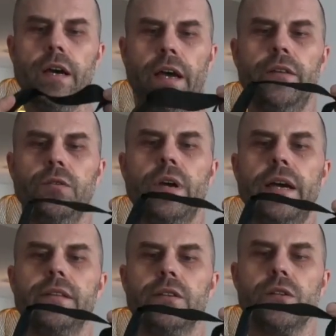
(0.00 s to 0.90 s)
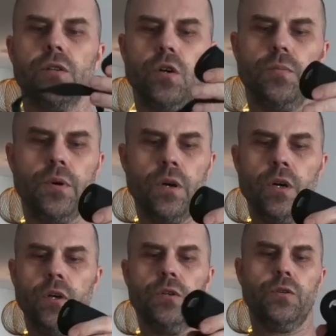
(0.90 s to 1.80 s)
and you get this loop
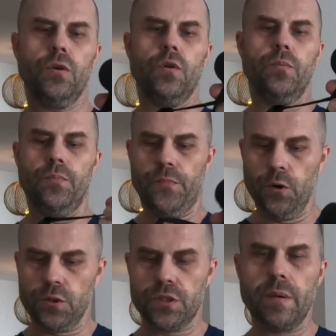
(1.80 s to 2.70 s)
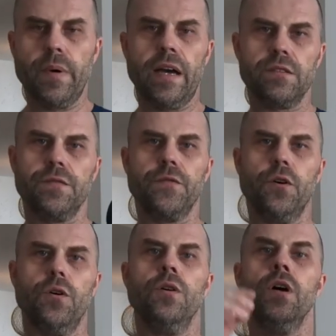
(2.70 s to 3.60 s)
to push the bands
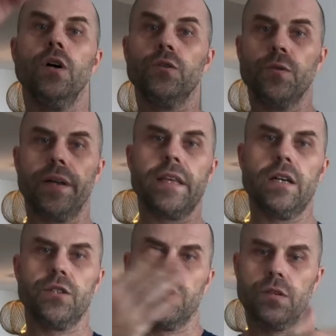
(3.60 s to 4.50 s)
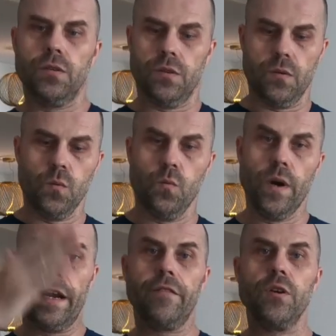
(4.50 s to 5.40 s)
through to attach it
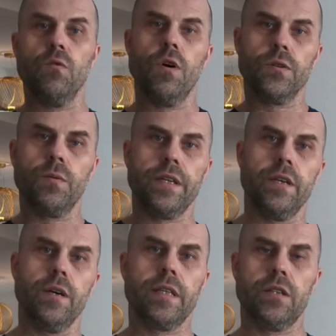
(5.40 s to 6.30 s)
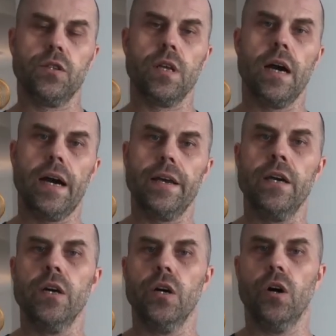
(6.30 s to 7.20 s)
wherever you want, whether you attach it high
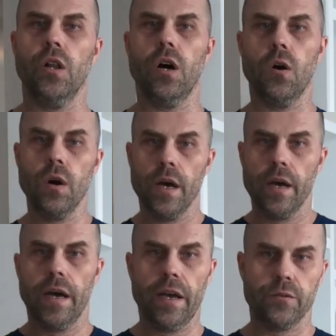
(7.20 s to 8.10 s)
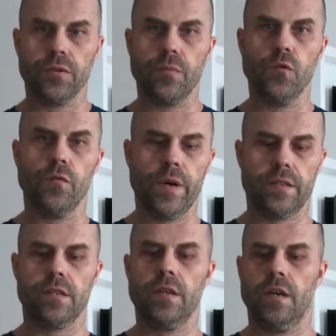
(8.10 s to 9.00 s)
or low, and do the
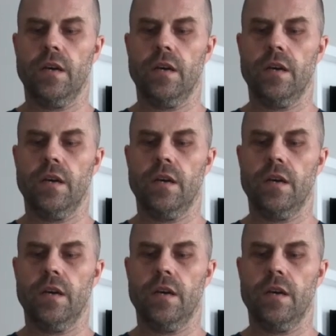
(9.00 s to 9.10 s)
movements